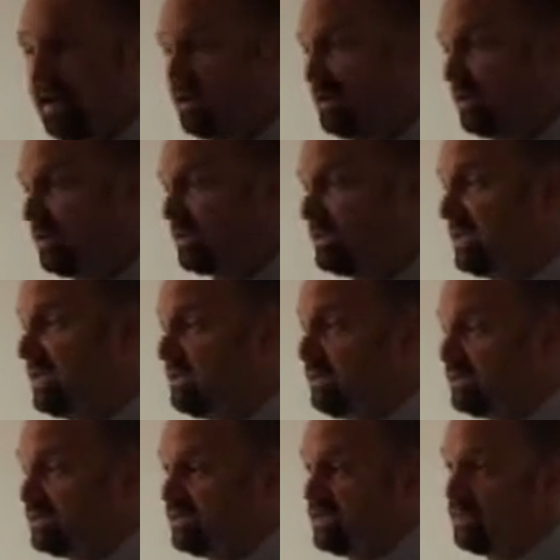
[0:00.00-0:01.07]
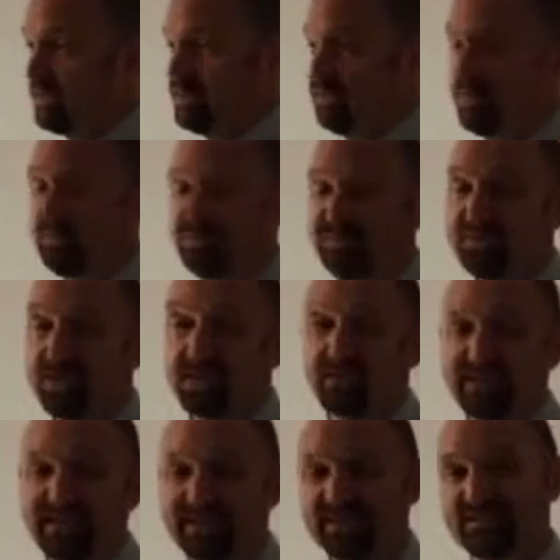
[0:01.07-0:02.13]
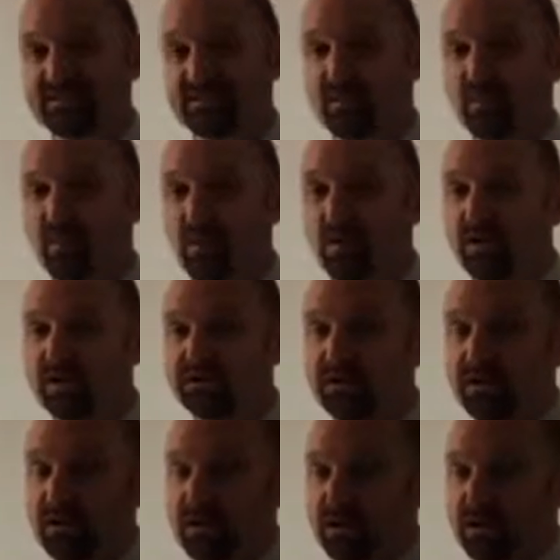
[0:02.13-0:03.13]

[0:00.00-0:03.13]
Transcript: And then our tables are able to be moved up against the walls.